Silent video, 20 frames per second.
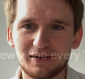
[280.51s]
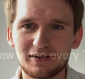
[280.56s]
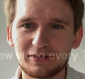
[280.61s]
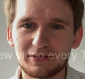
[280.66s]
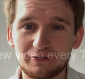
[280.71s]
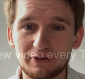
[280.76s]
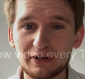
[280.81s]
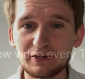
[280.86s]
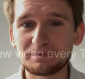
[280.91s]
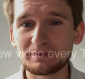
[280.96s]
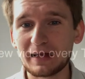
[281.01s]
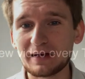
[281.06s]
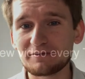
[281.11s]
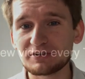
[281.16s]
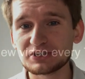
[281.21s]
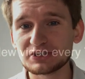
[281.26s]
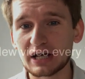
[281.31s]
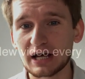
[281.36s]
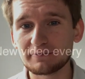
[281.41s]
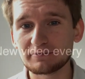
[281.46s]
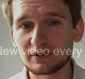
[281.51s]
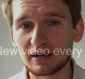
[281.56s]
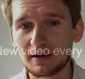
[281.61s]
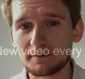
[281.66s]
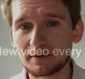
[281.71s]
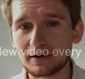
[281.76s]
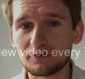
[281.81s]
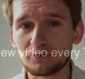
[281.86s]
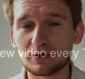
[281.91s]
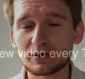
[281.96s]
The release plan for JamTap,
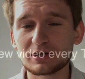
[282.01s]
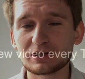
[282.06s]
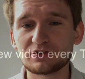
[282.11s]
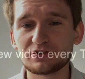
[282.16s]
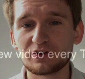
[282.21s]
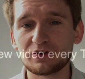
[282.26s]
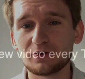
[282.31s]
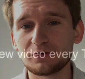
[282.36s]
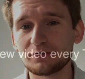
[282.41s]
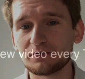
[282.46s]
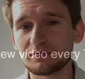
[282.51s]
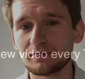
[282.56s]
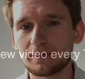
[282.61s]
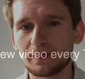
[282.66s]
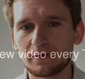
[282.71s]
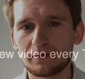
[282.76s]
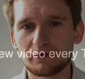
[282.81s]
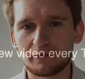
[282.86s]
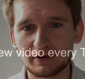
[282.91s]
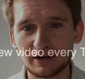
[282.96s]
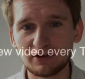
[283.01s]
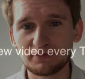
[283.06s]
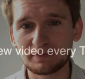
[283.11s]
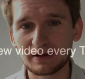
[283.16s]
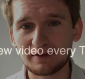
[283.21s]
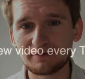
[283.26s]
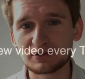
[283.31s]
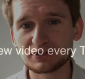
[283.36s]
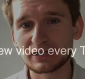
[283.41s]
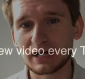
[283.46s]
if we can secure the release
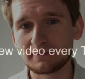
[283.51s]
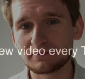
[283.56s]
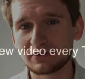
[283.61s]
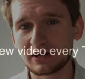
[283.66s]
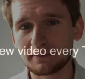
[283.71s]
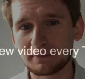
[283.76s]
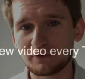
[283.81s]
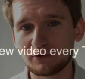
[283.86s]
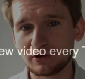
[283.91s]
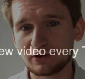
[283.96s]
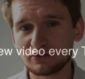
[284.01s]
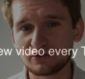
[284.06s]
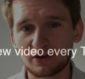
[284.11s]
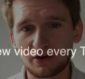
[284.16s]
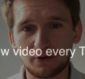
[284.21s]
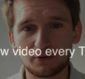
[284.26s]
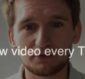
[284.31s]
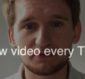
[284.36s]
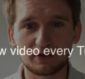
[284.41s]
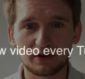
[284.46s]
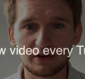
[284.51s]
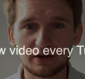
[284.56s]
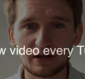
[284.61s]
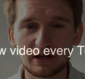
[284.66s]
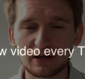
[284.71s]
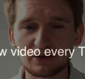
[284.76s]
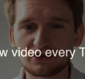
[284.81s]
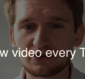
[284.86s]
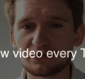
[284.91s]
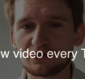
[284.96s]
plan for JamTap, if we can secure funding,
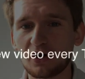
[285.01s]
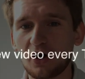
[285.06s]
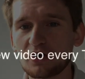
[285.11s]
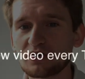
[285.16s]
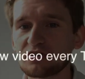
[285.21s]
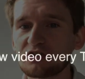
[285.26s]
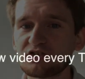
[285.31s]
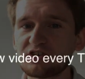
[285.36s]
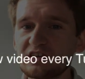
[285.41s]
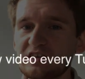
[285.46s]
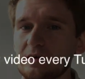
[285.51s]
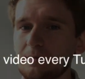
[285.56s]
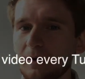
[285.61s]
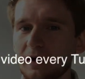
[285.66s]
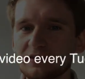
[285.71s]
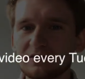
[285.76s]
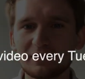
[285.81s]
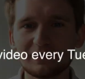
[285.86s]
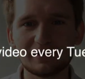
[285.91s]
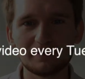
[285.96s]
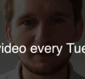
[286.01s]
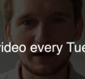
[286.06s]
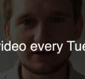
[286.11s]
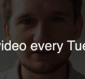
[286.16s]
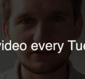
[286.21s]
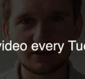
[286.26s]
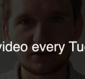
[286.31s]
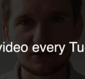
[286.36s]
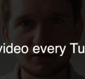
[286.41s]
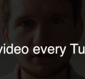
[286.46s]
is to start on a city by city basis.